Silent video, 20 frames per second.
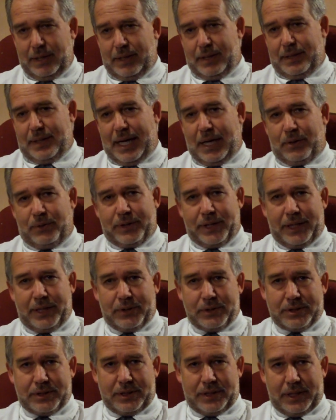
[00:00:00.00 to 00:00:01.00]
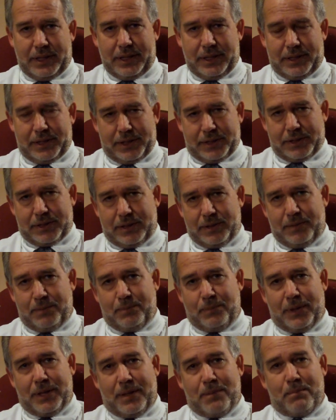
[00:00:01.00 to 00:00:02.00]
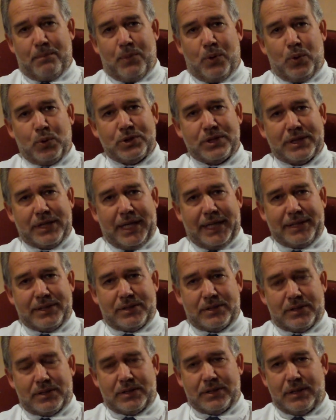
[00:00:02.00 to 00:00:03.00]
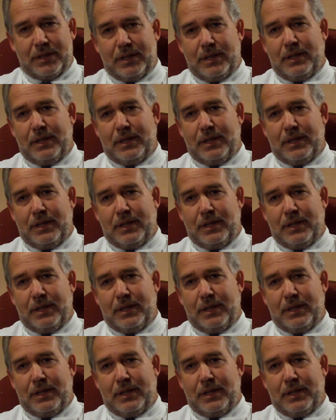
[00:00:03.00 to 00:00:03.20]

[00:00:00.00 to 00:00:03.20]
not only hears the tinnitus, but in most cases